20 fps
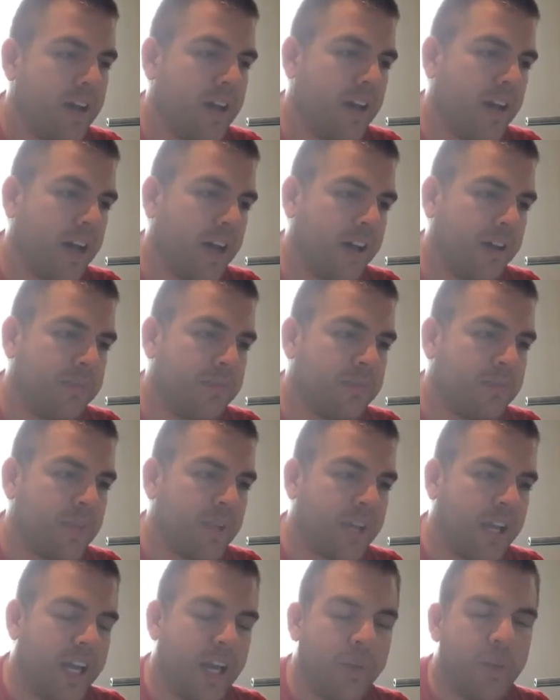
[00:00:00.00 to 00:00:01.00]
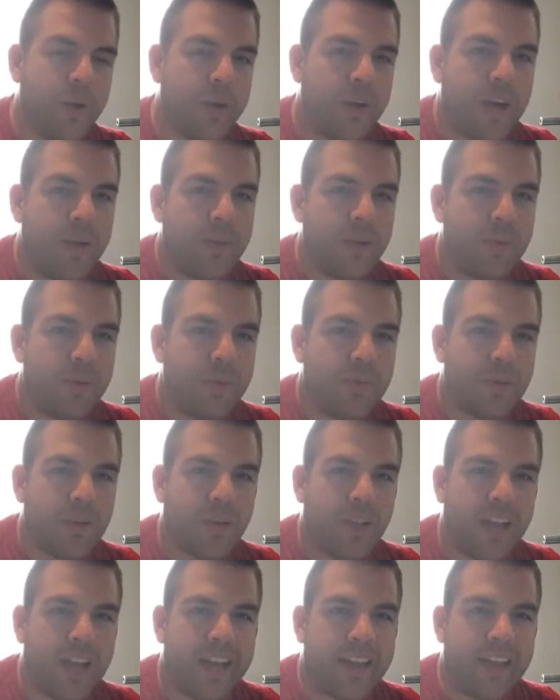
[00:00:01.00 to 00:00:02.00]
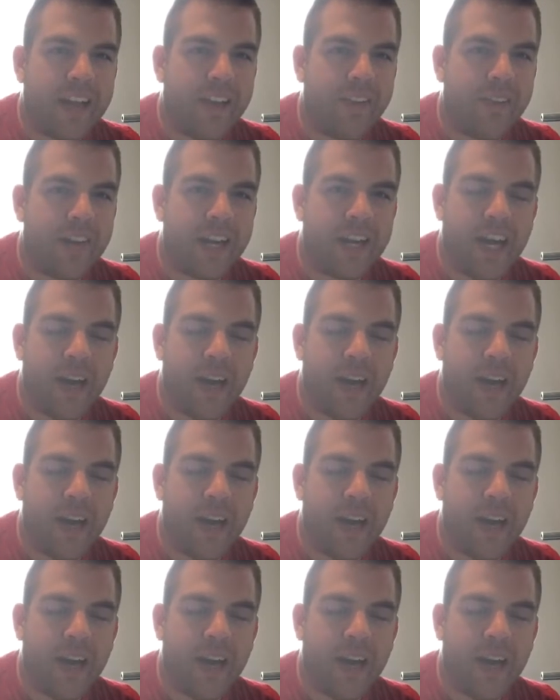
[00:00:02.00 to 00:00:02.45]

and I wonder how many people are like that, right?